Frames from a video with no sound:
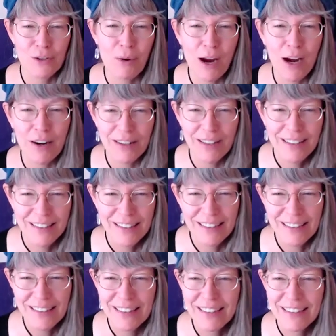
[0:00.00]
square.
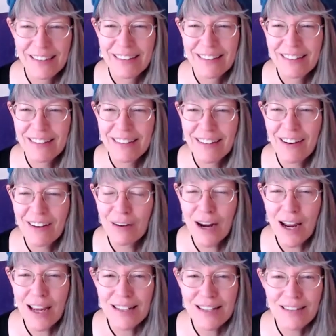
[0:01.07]
All
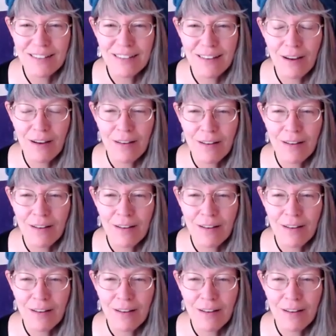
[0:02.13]
right.